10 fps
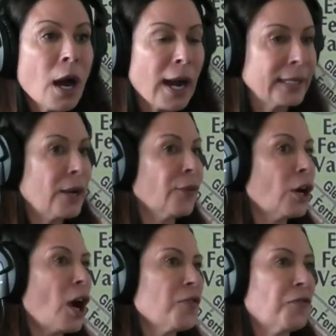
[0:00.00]
I never
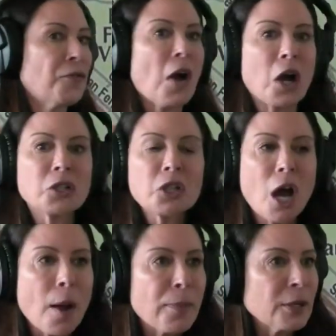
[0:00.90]
got fucked
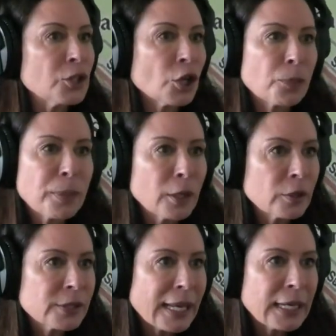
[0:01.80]
up and took
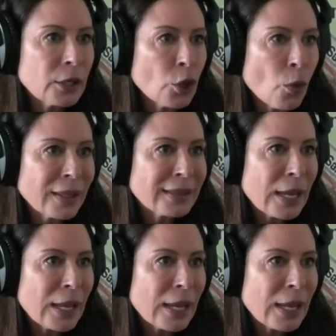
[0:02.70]
pills. I didn't know what